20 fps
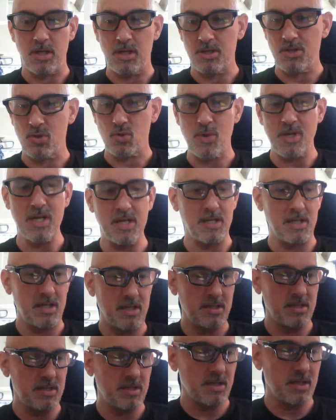
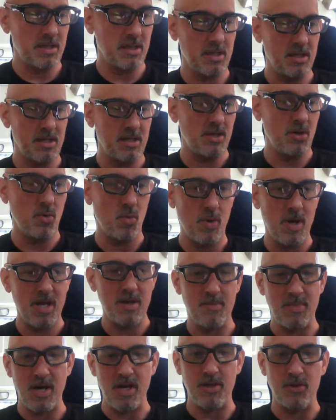treated in a
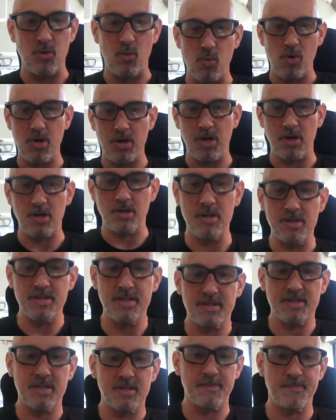way by the
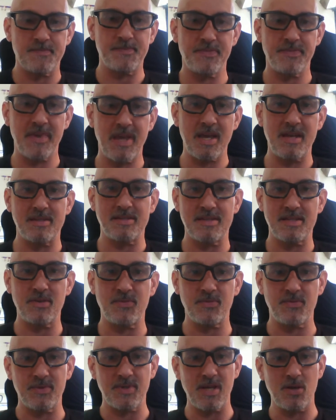workers as
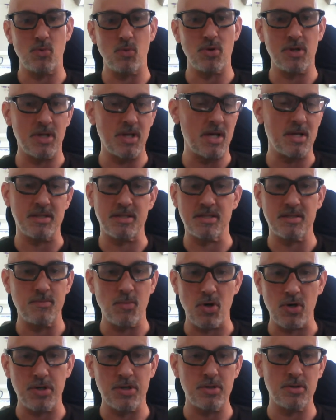if they were not
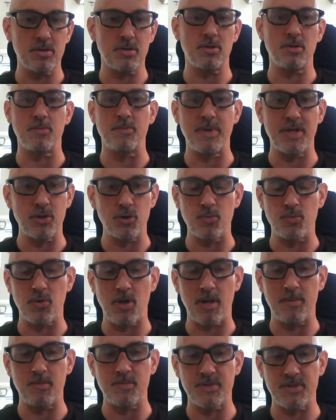smarter or better
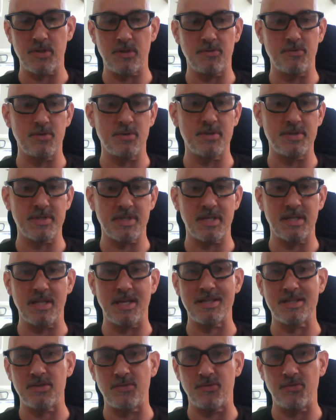problem solvers, and
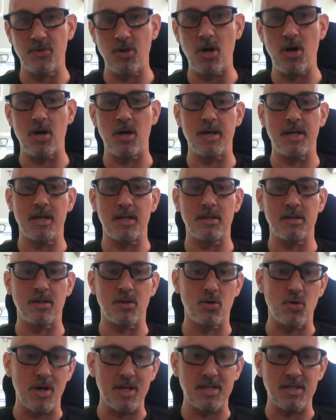that's a flaw.
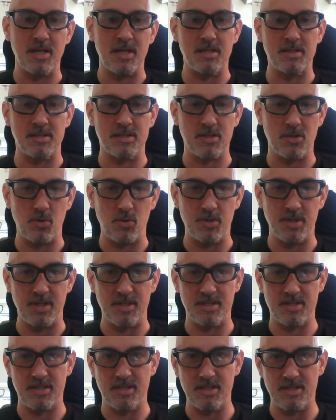And GRETA has told
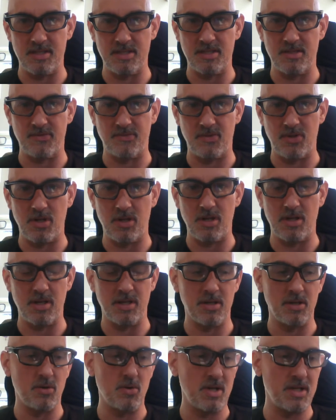us this is a flaw,
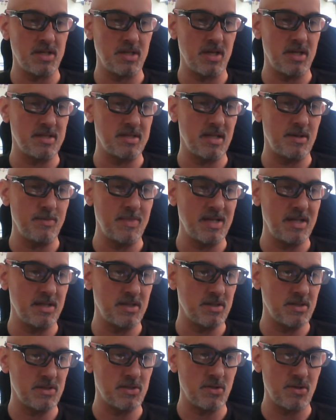and GRETA has
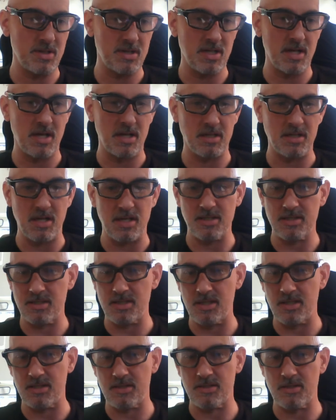admitted to certain
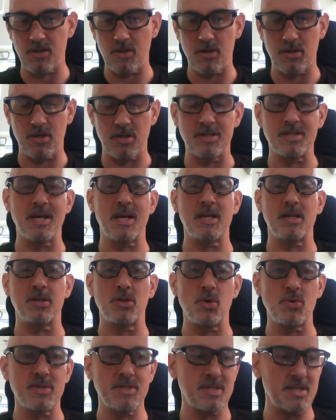
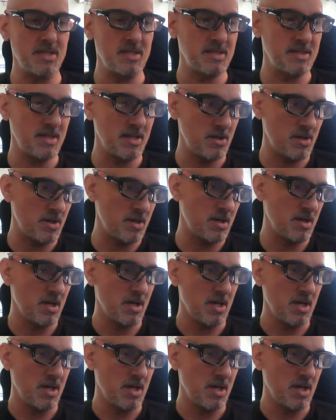diagnoses that are